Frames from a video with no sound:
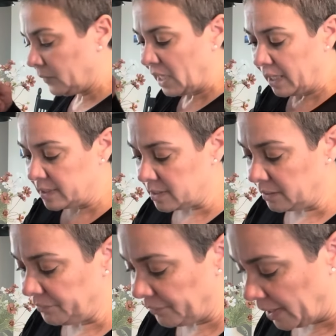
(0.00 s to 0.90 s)
I did
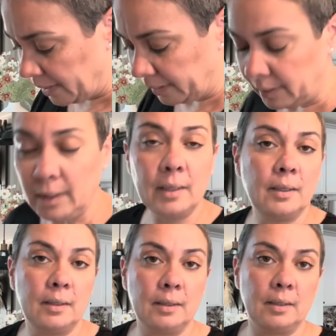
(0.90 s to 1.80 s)
find
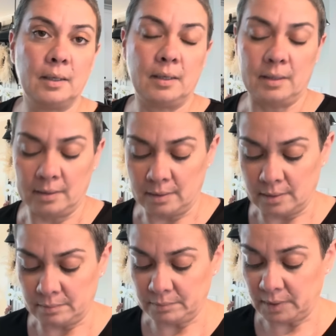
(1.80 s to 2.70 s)

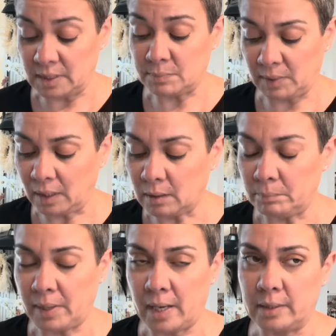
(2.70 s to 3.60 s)
um, these makeup
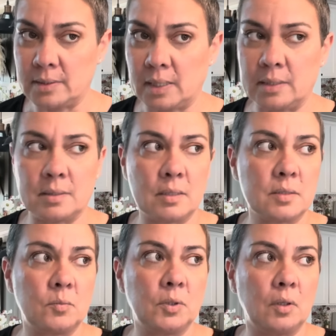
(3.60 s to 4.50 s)
bags. I saw
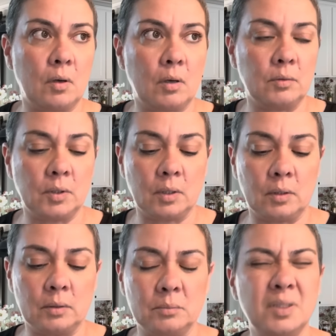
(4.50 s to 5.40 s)
someone haul,
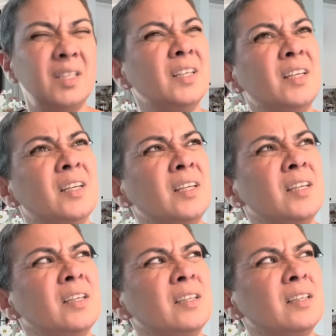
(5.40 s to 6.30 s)
no,
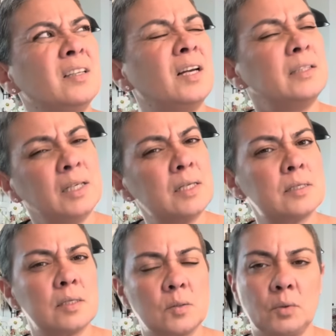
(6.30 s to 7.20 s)
I think I
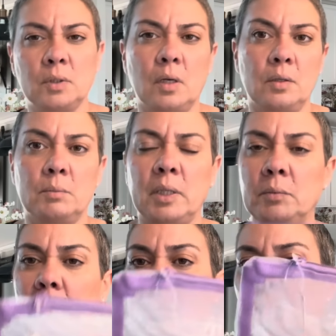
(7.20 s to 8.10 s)
saw someone haul them, I don't
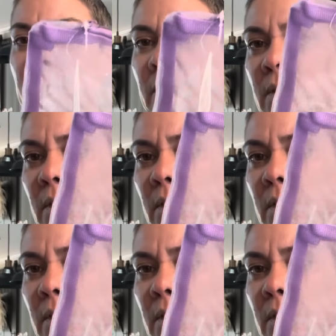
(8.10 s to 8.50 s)
remember.